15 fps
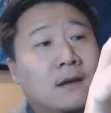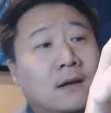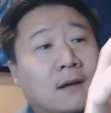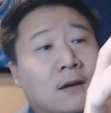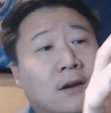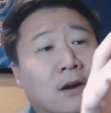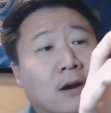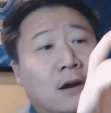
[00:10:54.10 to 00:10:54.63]

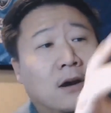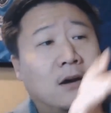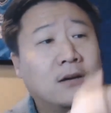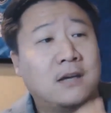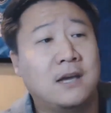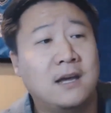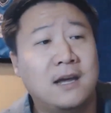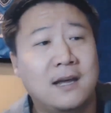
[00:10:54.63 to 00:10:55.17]
Oh,
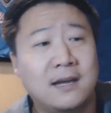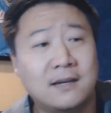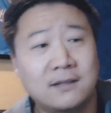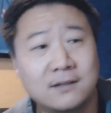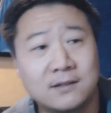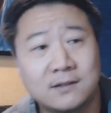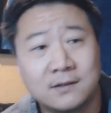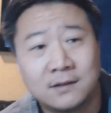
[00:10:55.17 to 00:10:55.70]

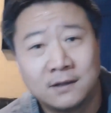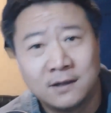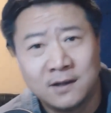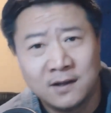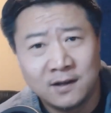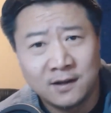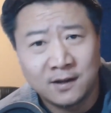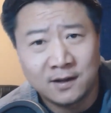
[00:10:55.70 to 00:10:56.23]
Kings.
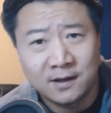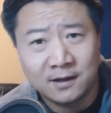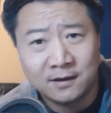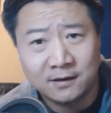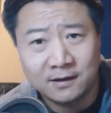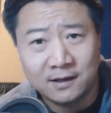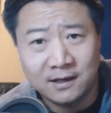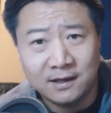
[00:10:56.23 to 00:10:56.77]

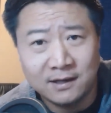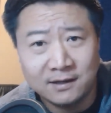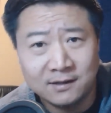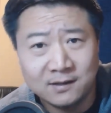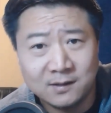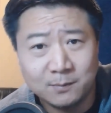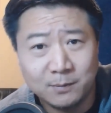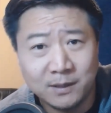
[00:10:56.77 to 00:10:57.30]

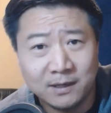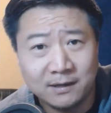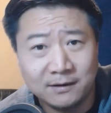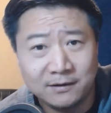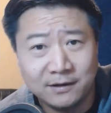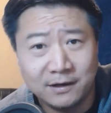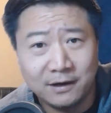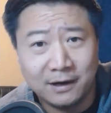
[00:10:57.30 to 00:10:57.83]
Kings, but,
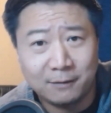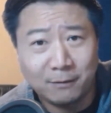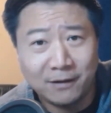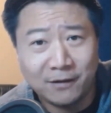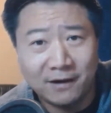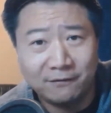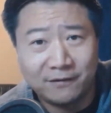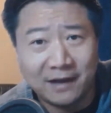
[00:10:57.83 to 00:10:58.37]
you know, I'd
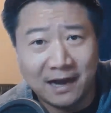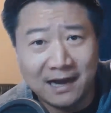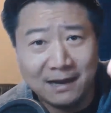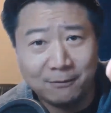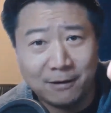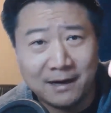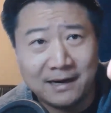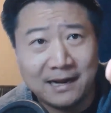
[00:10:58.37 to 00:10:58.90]
rather have Guy
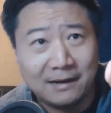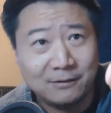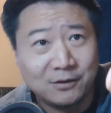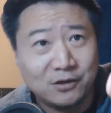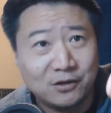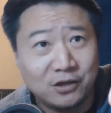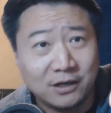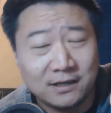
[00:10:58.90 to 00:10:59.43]
right now. It's
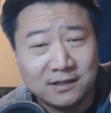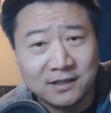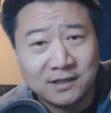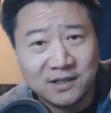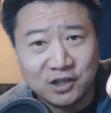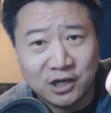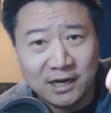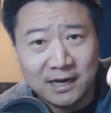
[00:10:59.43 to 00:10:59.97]
Justin
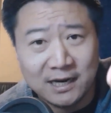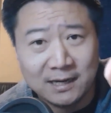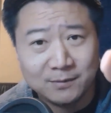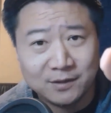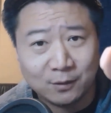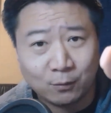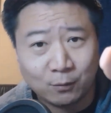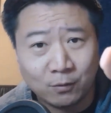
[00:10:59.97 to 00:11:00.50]
James,
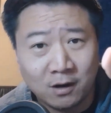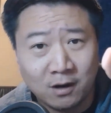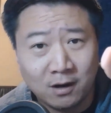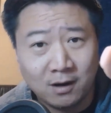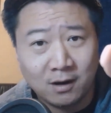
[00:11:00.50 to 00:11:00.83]
the wrong